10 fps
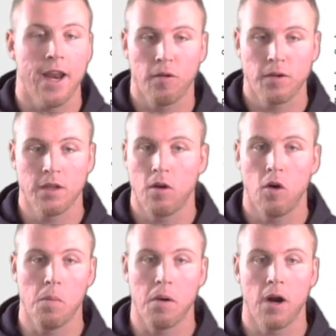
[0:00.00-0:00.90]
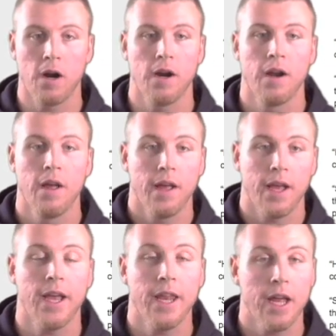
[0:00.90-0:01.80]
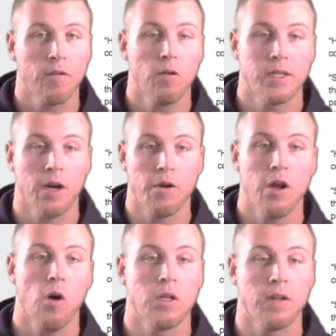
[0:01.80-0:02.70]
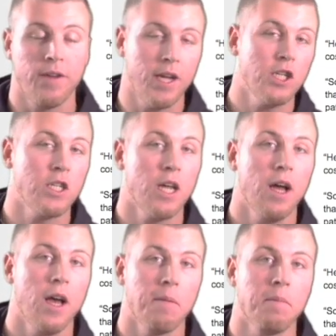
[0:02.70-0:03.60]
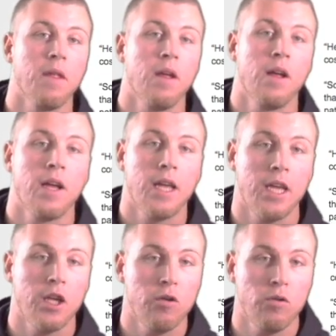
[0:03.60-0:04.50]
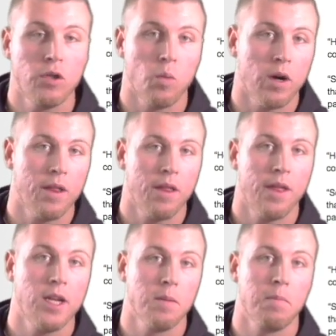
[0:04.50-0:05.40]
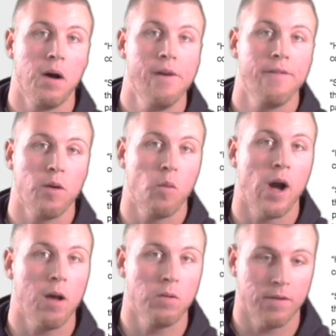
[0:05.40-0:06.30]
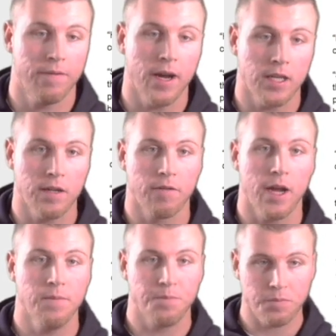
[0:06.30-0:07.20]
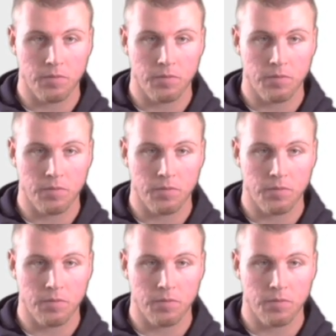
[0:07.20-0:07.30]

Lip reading: I wrote down the whole part, and I wrote down notes of each time he used one of the things above and why it was effective, right?